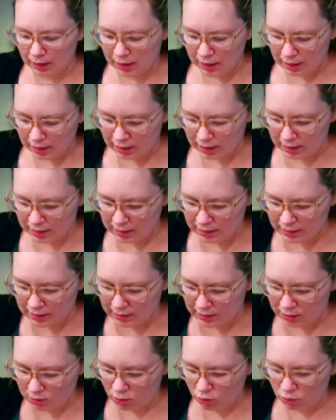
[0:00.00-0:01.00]

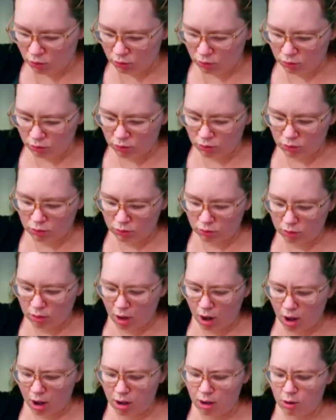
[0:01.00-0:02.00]
is, ooh,
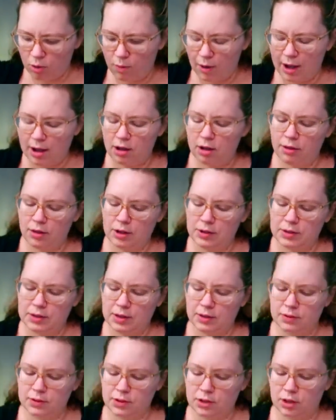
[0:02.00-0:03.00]
oh wow, that
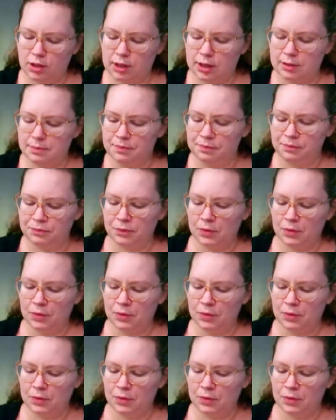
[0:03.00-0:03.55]
sounds good.